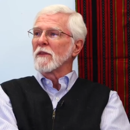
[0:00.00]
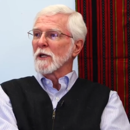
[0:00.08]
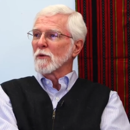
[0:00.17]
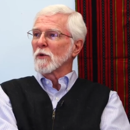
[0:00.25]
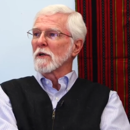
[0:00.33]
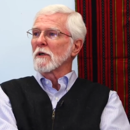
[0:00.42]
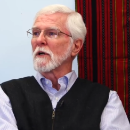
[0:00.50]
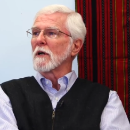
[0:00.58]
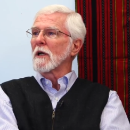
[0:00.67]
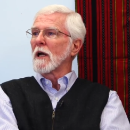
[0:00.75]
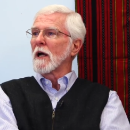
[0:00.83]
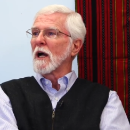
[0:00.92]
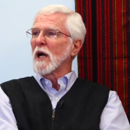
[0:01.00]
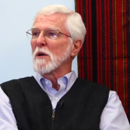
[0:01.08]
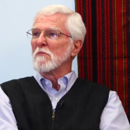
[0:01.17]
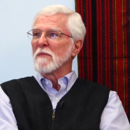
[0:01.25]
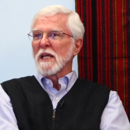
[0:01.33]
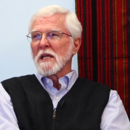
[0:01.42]
there were
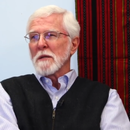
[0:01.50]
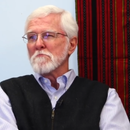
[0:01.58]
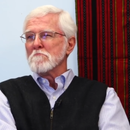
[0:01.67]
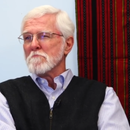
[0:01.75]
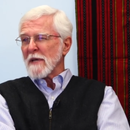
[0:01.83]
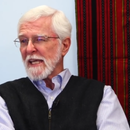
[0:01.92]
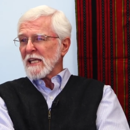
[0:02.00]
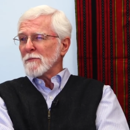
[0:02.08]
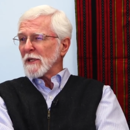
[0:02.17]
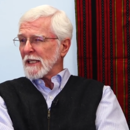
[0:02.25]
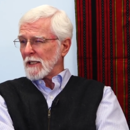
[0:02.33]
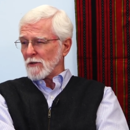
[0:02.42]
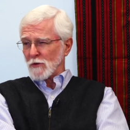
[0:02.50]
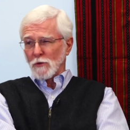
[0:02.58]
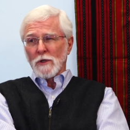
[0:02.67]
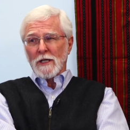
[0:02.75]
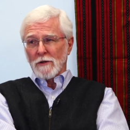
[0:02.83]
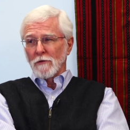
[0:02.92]
um, maybe
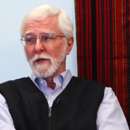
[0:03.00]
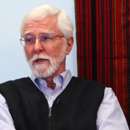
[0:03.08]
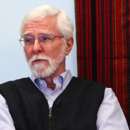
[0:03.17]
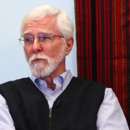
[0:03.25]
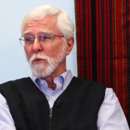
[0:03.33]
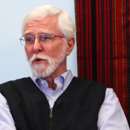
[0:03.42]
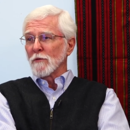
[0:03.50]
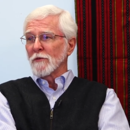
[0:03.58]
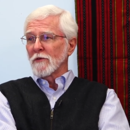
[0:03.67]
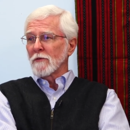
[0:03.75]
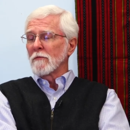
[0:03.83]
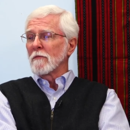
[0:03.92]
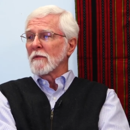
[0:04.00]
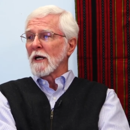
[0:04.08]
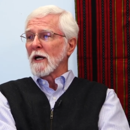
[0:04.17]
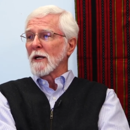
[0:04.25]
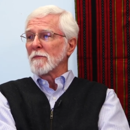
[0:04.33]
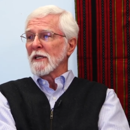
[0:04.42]
two hundred wolves
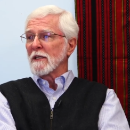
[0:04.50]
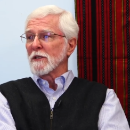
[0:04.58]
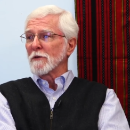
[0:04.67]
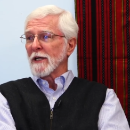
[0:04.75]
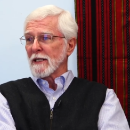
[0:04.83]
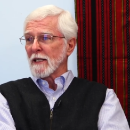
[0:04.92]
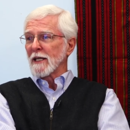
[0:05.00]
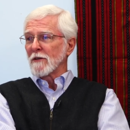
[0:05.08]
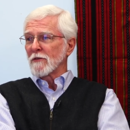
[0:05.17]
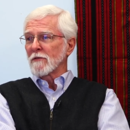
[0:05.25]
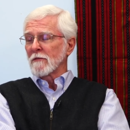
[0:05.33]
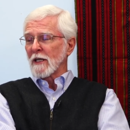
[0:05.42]
um, in the Great Lakes